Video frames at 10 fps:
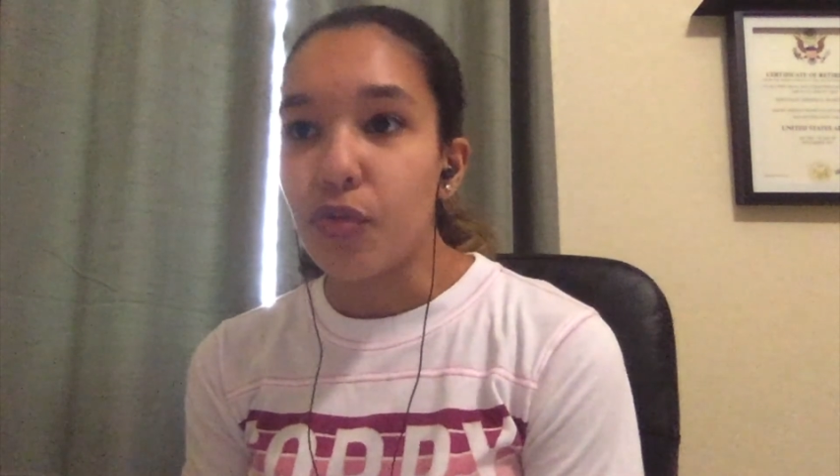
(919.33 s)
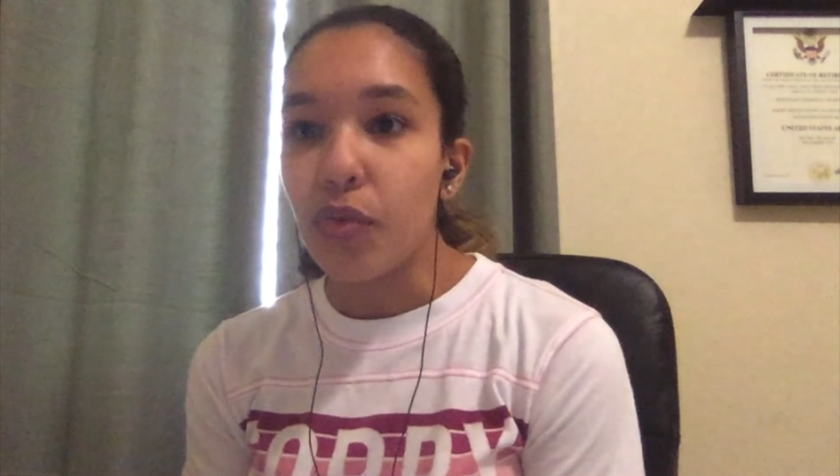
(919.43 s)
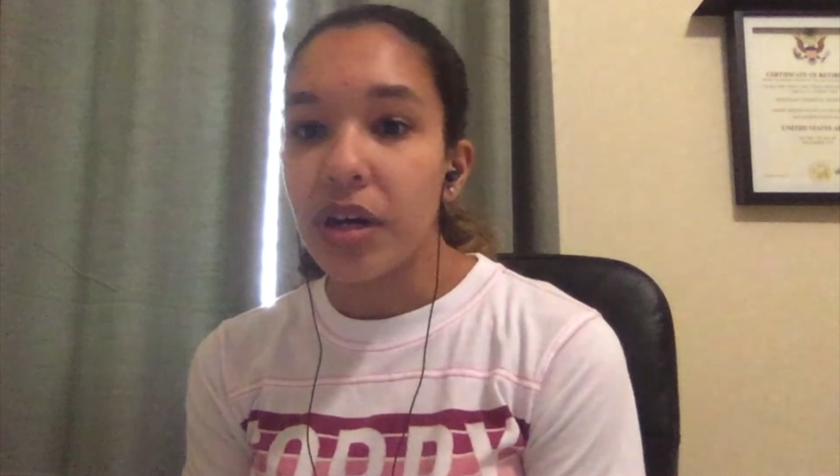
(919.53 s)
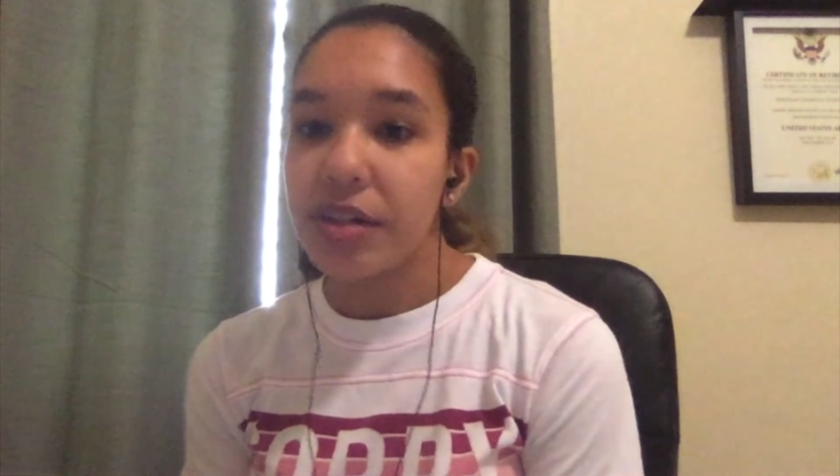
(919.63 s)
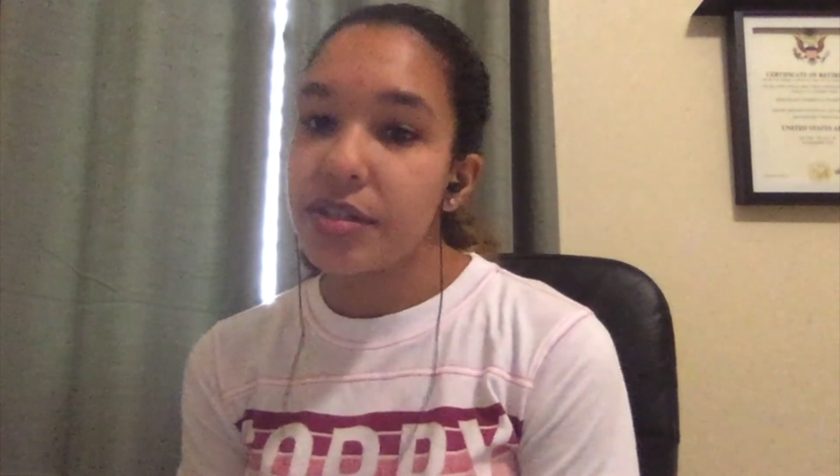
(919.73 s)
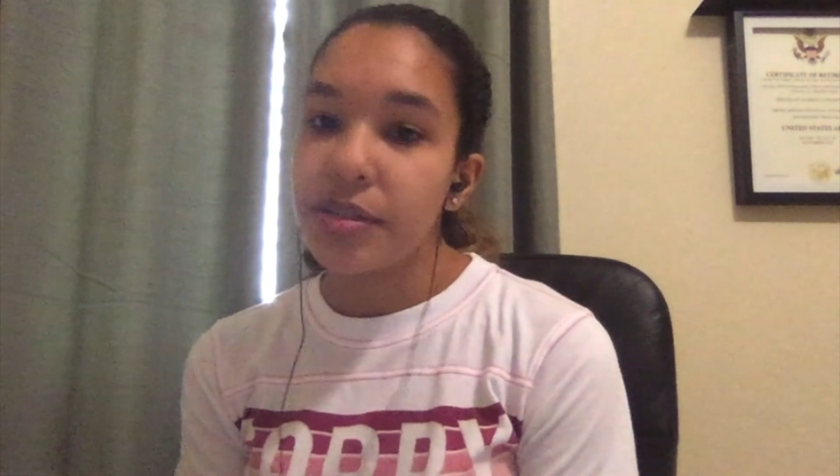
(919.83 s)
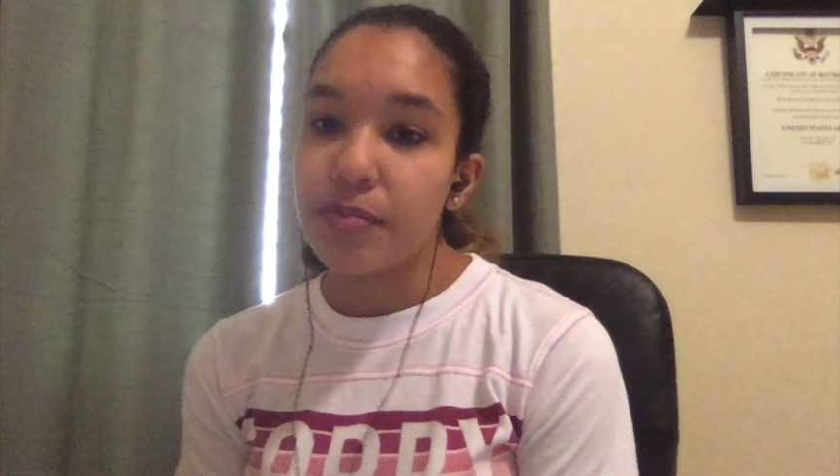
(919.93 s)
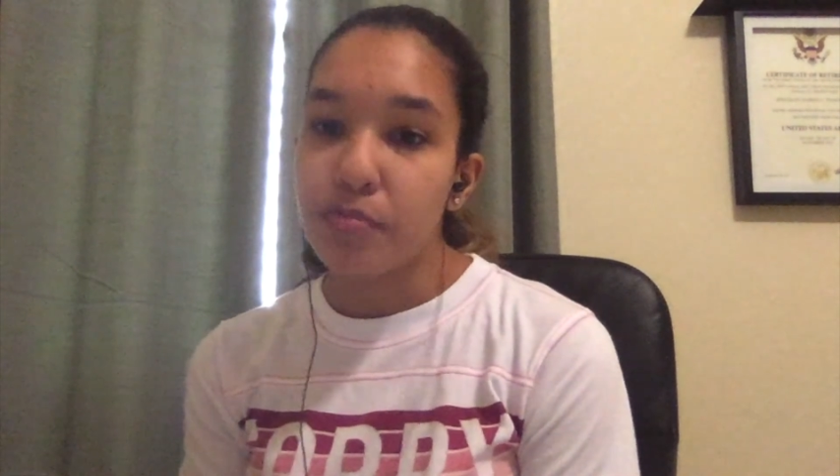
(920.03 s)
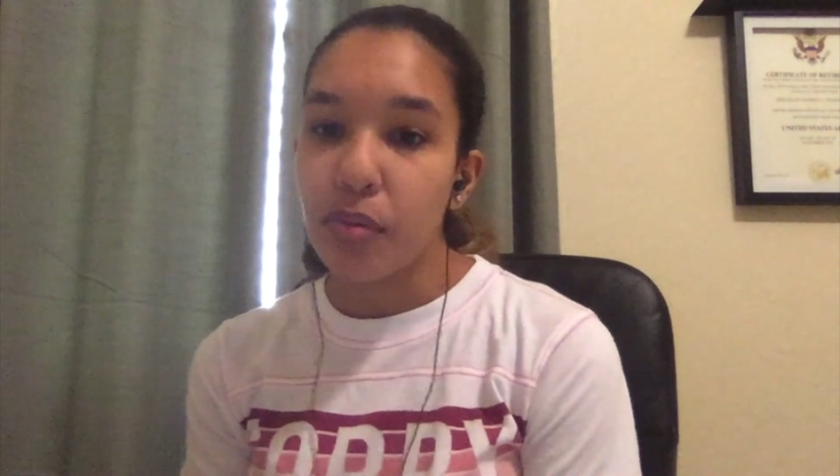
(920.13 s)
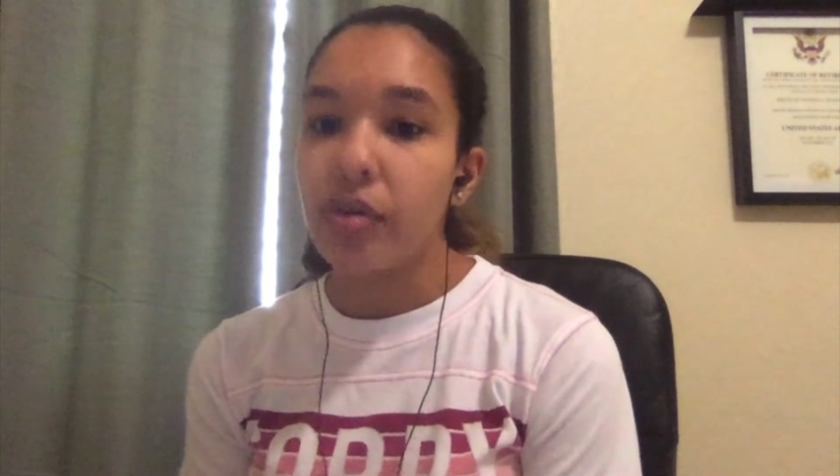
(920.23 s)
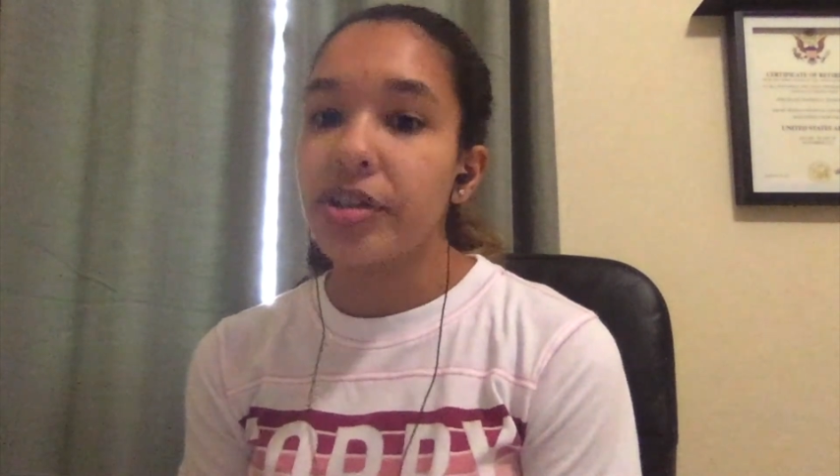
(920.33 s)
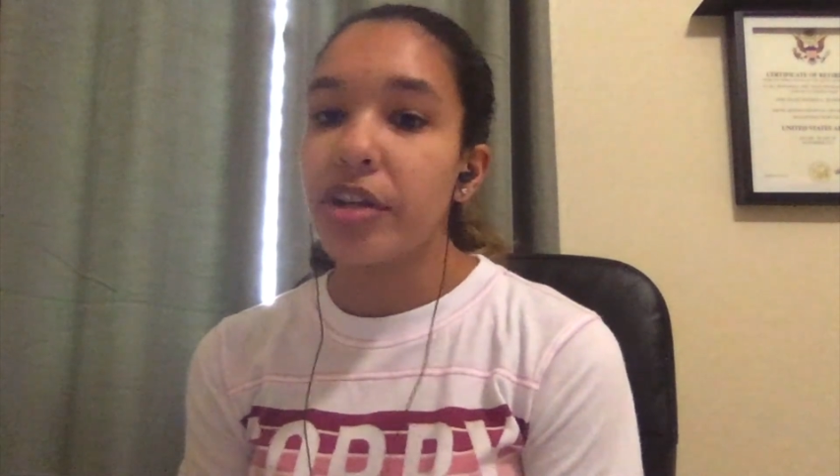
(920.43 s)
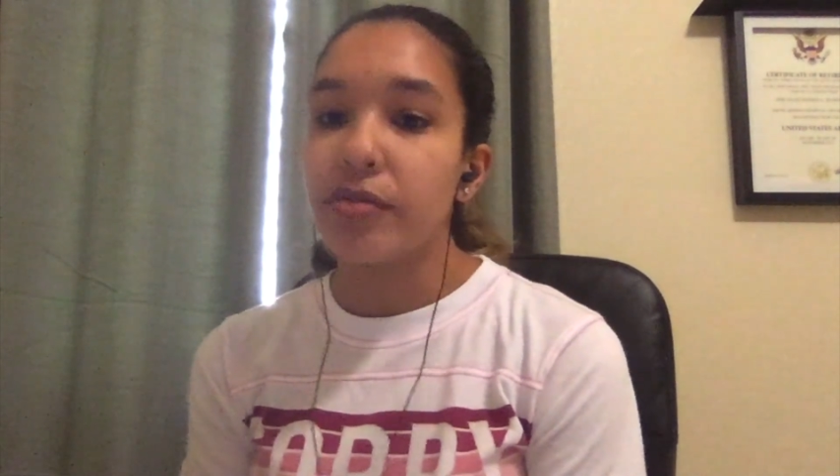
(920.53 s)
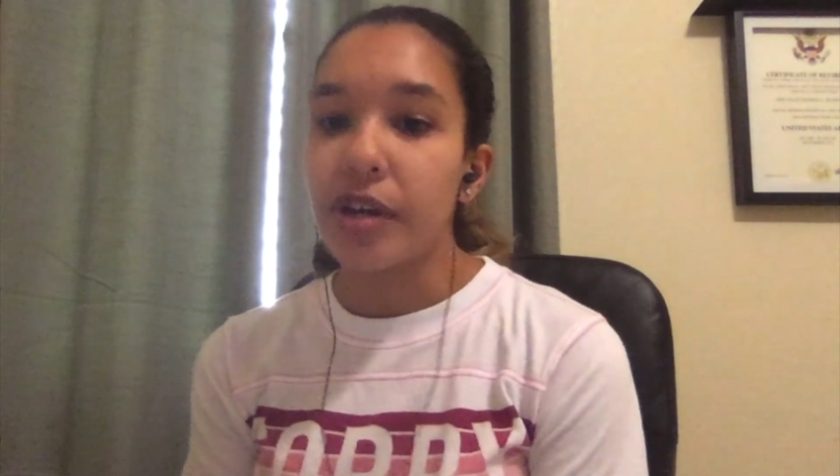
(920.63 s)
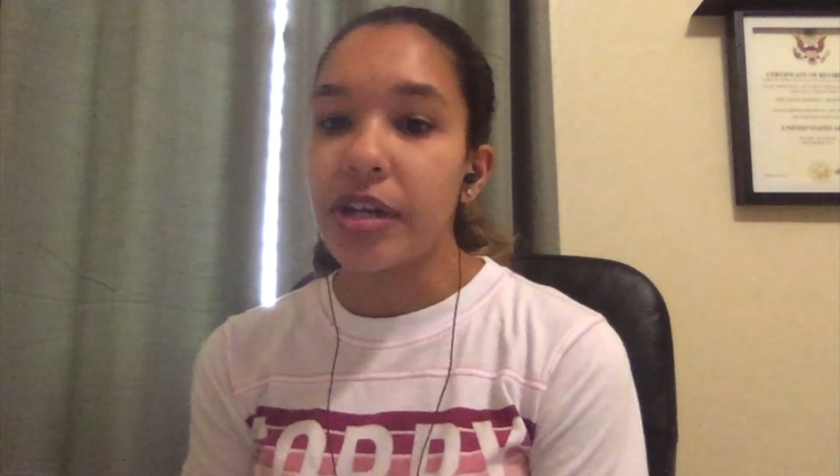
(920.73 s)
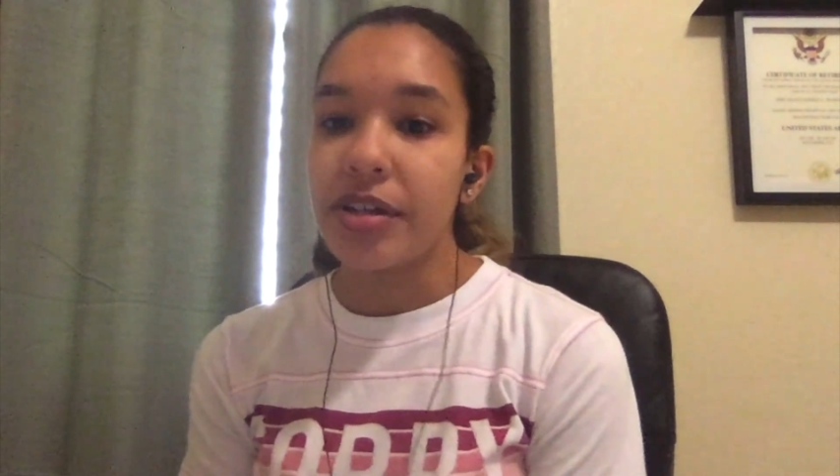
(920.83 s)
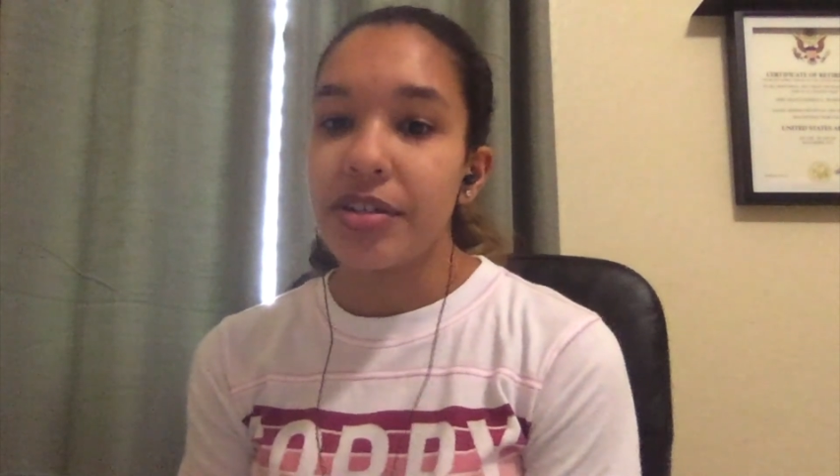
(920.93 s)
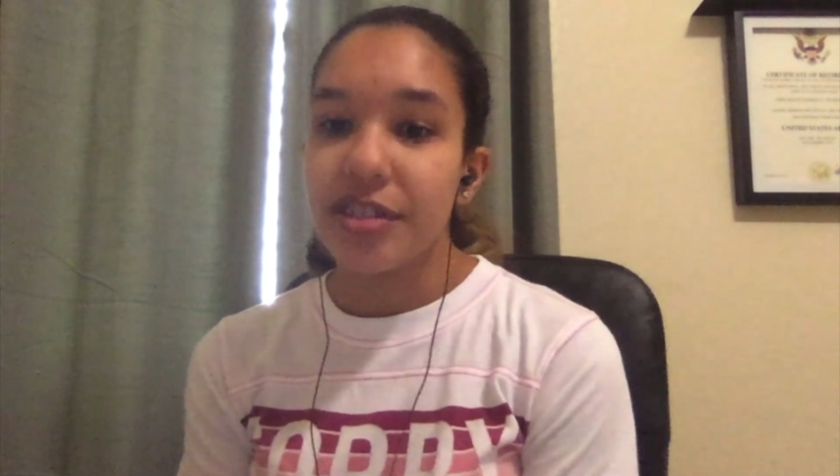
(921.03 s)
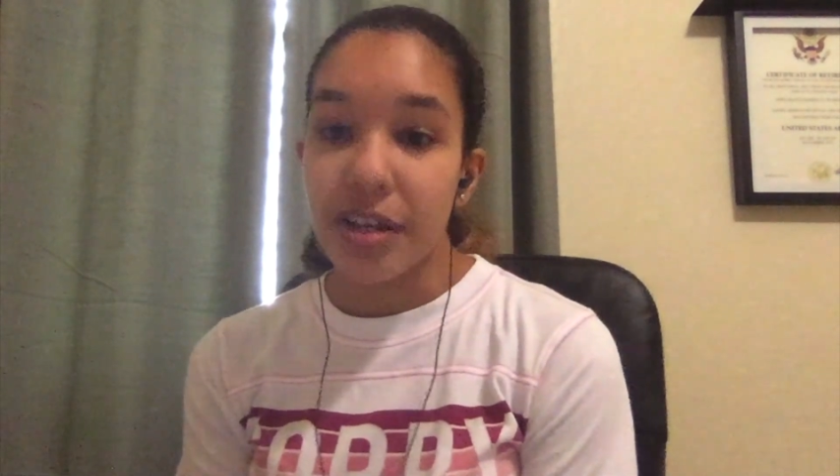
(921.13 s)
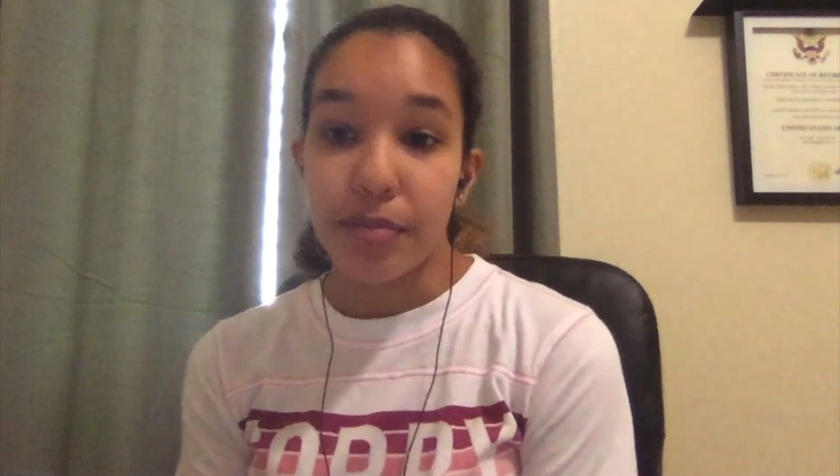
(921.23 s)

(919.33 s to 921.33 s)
was born and raised